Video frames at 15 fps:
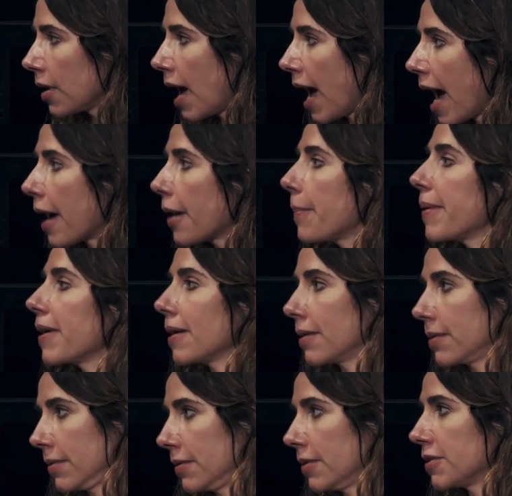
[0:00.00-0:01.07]
how big
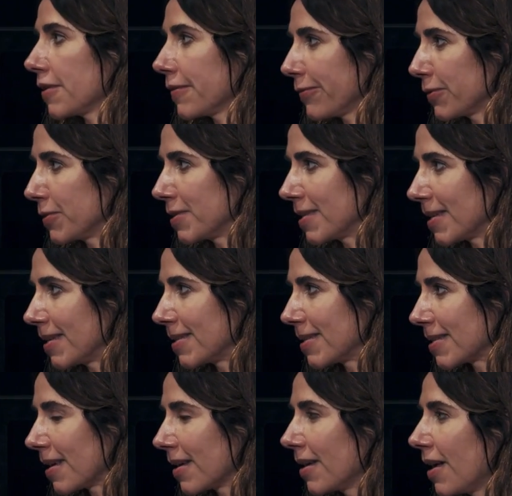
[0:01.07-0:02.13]
the difference
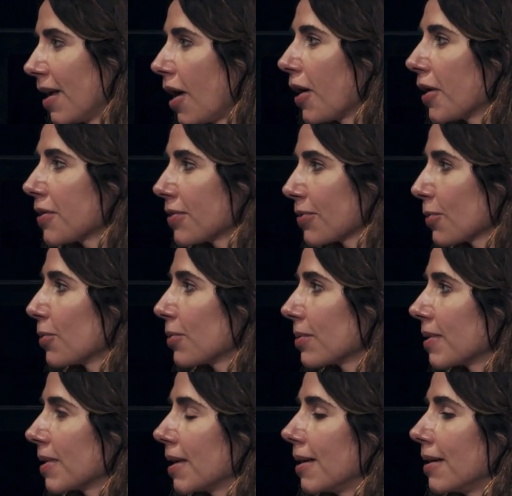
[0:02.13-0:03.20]
is. I
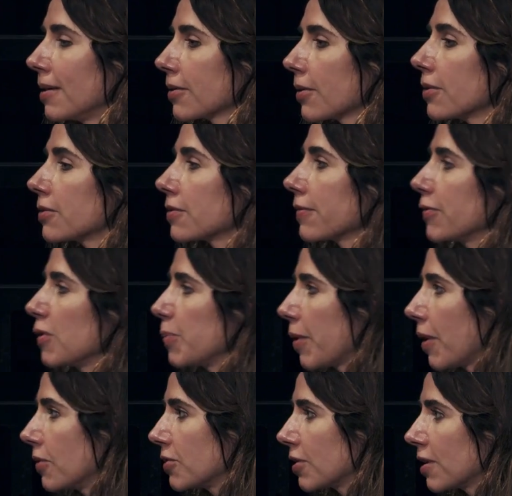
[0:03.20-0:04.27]
thought going to a few
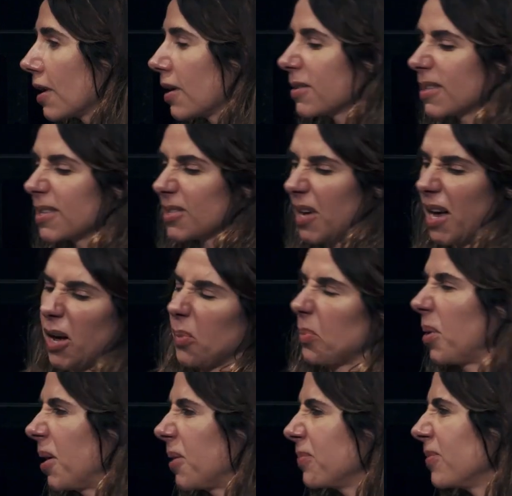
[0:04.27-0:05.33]
poetry classes will help
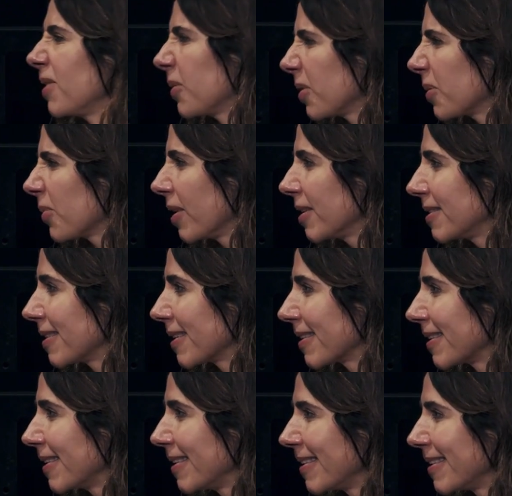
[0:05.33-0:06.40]
my lyric writing,
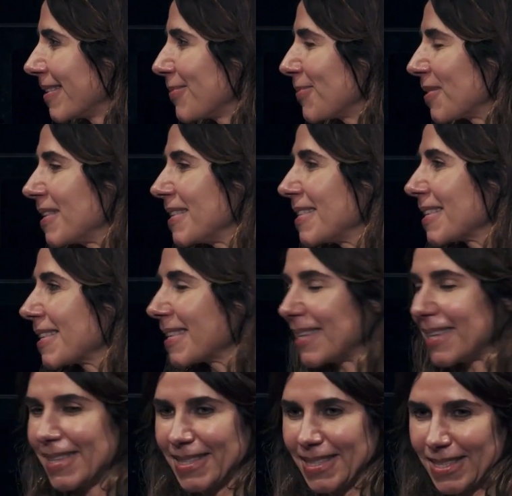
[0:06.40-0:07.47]
but it didn't.
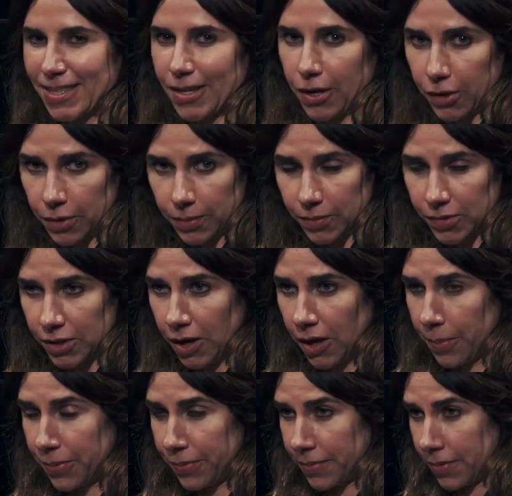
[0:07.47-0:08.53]
It just opened
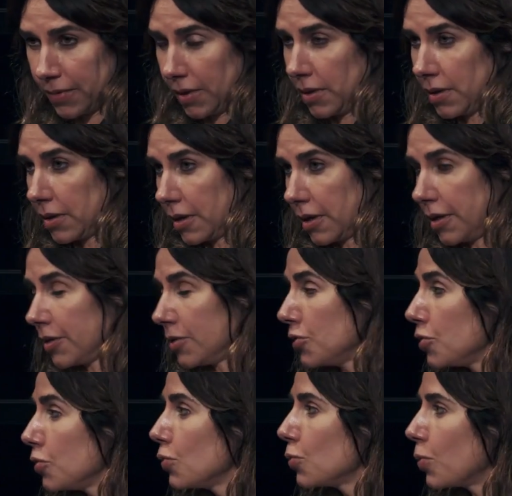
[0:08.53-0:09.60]
up a
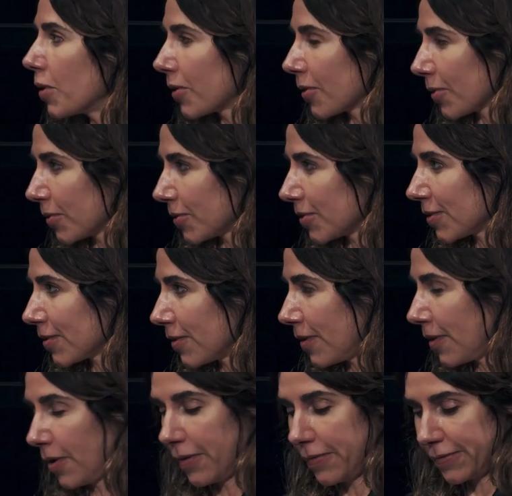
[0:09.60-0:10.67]
new world,
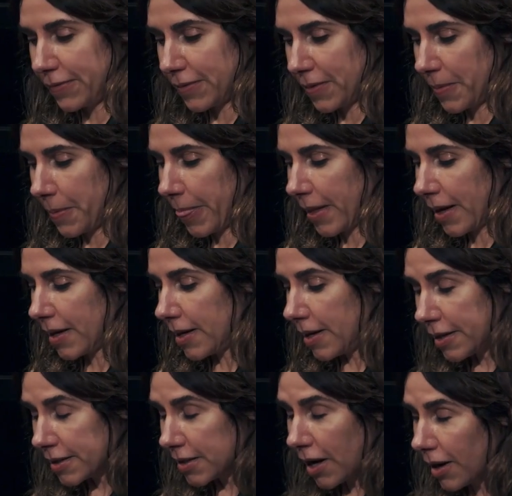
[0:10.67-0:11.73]
of an
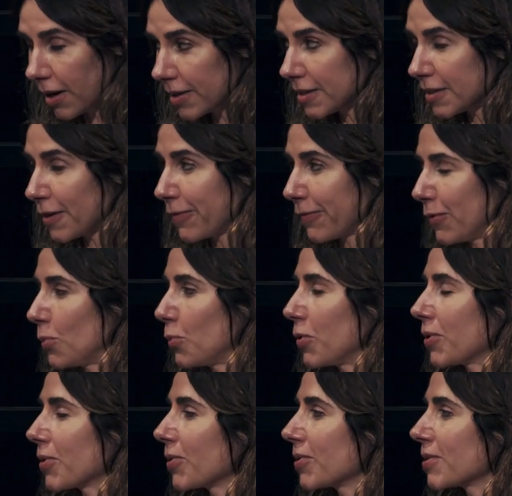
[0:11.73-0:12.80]
entirely different
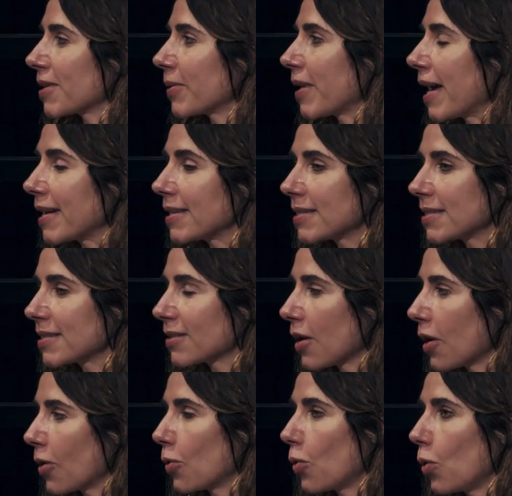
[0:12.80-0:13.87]
world, or I had to
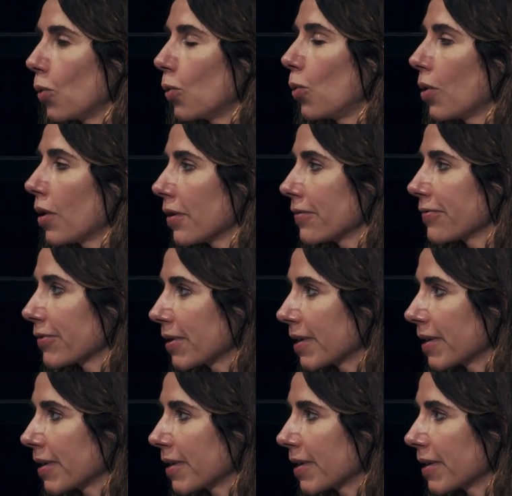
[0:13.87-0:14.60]
start all over